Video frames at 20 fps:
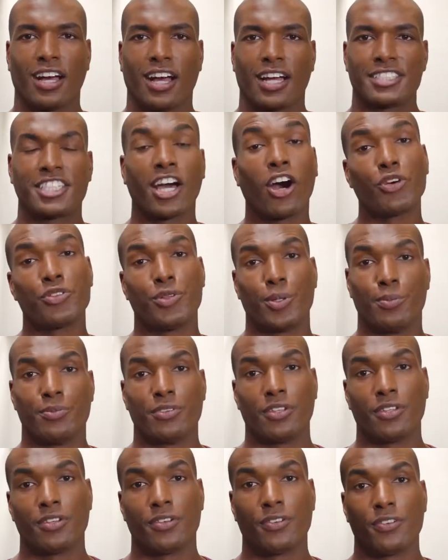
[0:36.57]
I told them
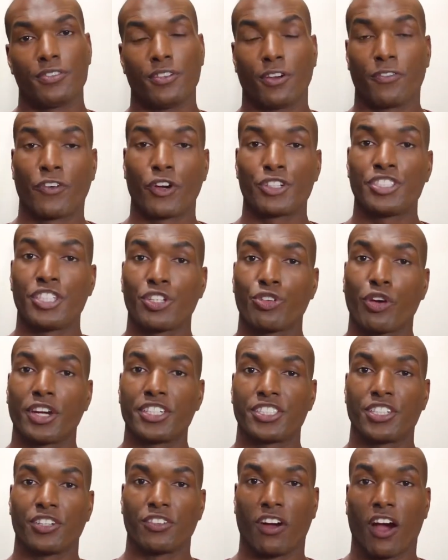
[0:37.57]
the first
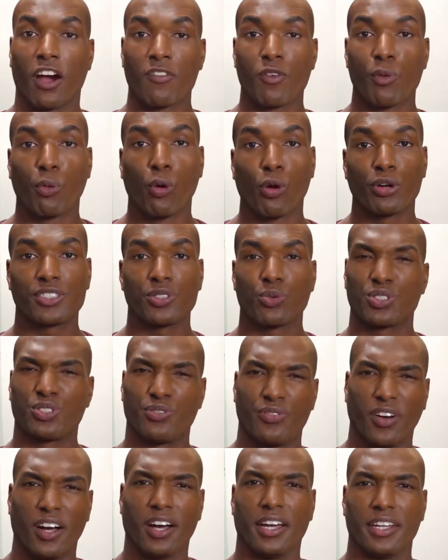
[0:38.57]
generation of hoverboards was
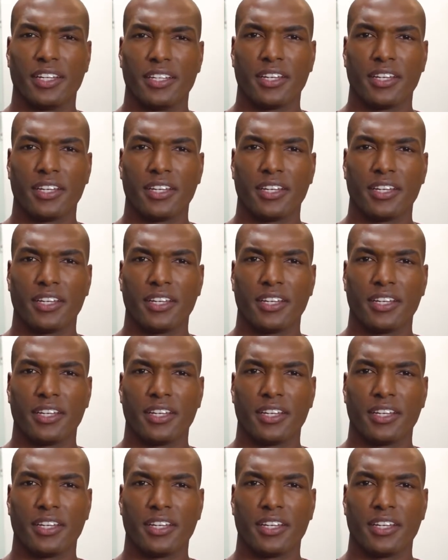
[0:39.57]
fun,